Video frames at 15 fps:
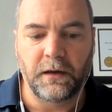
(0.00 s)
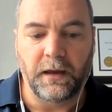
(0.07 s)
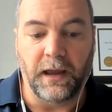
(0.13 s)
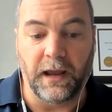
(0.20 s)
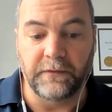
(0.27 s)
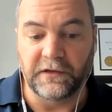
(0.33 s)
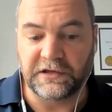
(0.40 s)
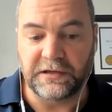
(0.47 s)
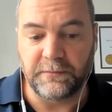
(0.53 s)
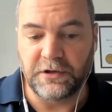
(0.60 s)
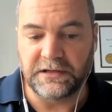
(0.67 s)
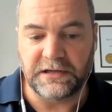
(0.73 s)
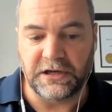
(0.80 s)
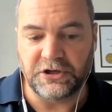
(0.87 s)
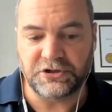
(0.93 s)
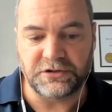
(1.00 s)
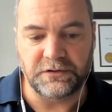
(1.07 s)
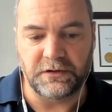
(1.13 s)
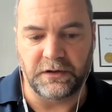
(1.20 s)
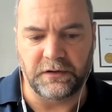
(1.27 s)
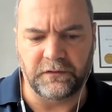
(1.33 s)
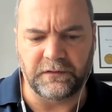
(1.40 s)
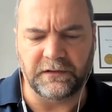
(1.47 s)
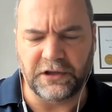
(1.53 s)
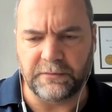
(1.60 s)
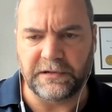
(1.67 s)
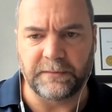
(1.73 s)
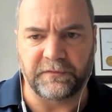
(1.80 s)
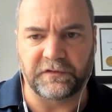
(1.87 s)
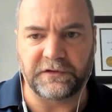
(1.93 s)
And the communication is a little
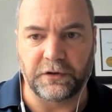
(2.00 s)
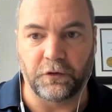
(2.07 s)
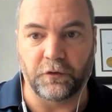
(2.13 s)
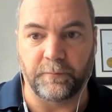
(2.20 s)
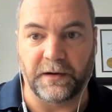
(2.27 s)
bit obscured,